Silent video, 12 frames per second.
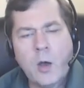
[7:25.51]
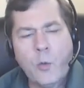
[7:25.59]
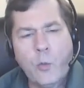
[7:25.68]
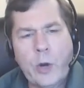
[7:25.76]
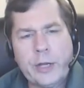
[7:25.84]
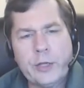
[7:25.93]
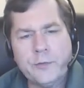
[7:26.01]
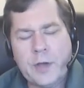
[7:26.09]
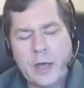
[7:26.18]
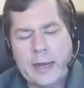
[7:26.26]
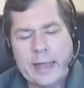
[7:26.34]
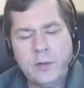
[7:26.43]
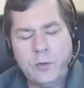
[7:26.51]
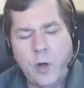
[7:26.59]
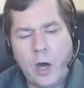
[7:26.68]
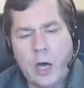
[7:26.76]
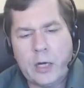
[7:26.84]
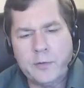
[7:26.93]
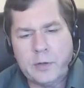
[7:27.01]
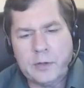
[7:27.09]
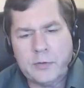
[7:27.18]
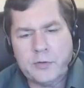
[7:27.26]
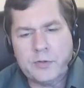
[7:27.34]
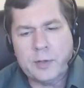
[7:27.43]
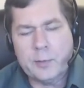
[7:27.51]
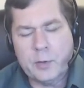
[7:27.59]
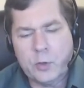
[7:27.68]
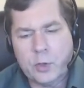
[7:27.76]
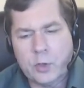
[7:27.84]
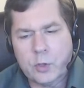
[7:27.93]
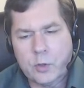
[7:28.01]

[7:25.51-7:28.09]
where you've got a lot of similar